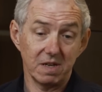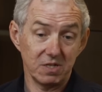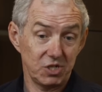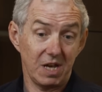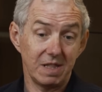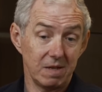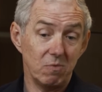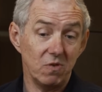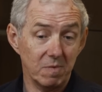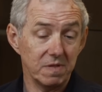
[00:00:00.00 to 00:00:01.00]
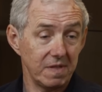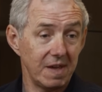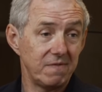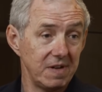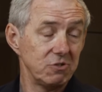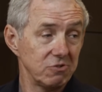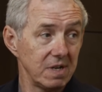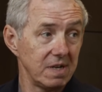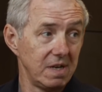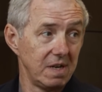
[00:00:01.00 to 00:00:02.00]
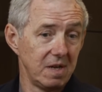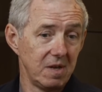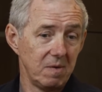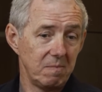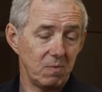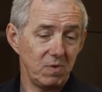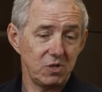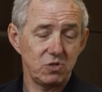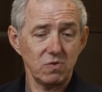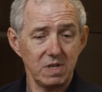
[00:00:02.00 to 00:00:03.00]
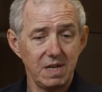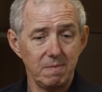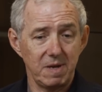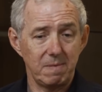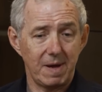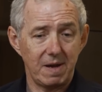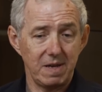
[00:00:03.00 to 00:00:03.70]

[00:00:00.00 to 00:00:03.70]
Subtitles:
that has shared the movement that they're featuring. But we should talk a little bit about